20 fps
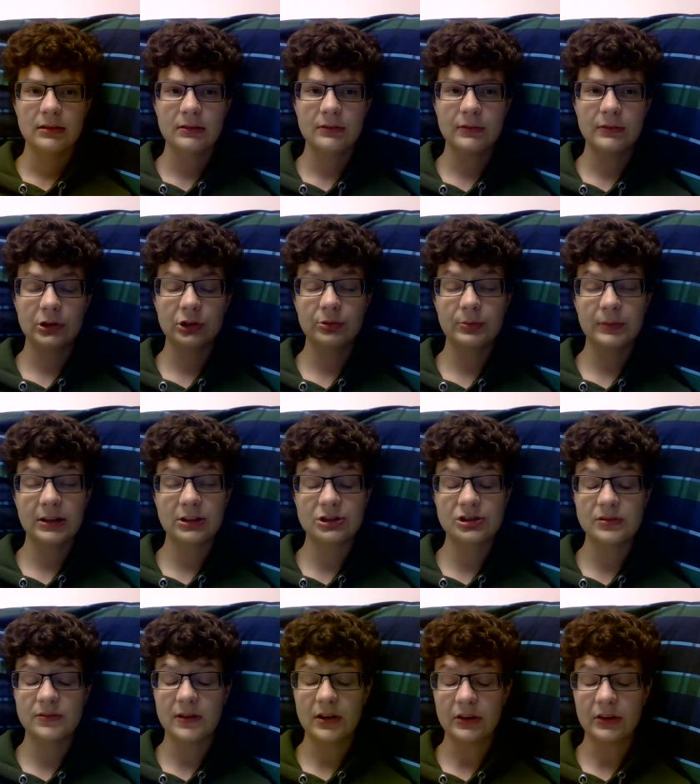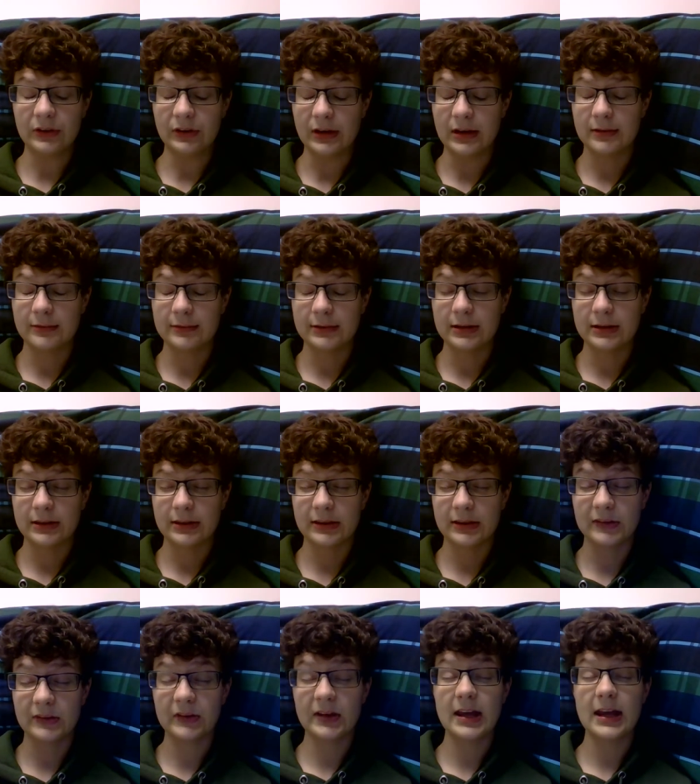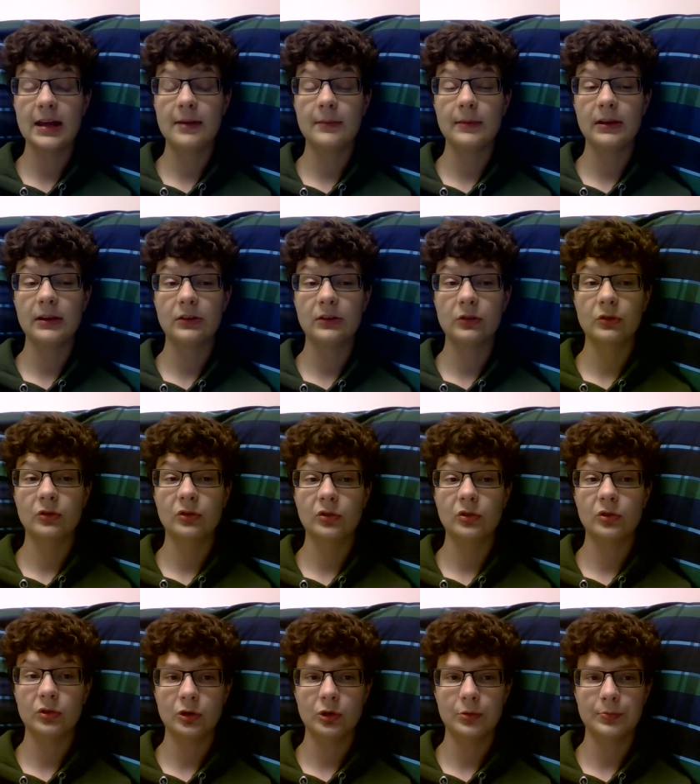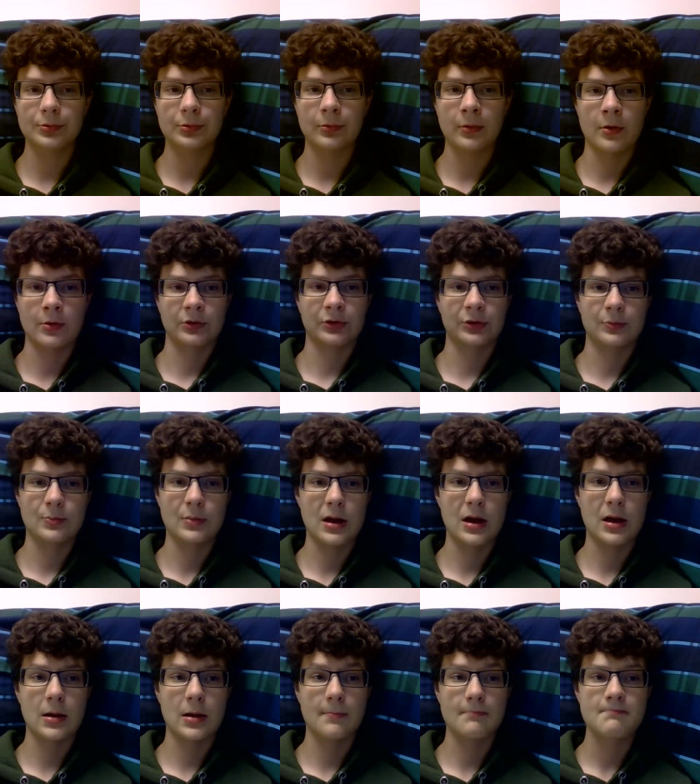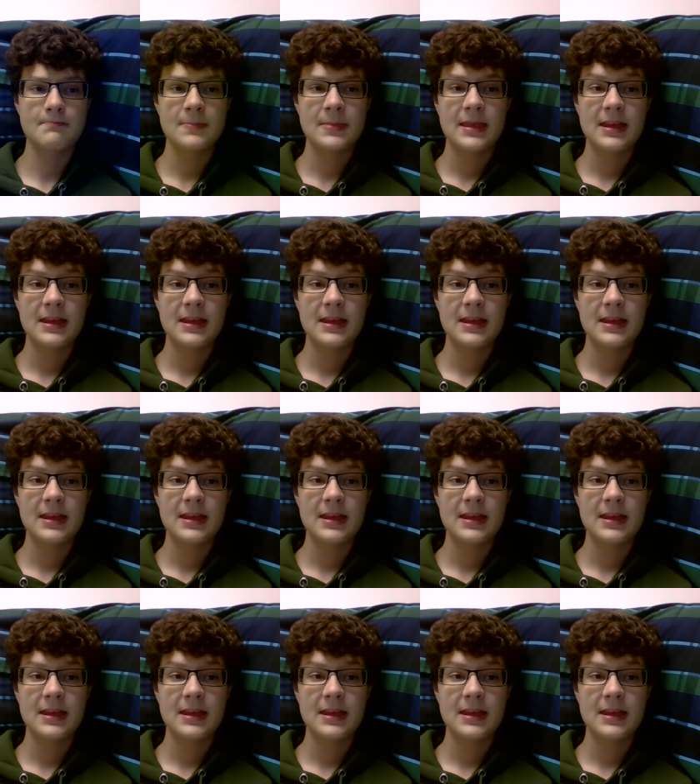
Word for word: first man she falls in love with, his name is Scoop Rosenbaum.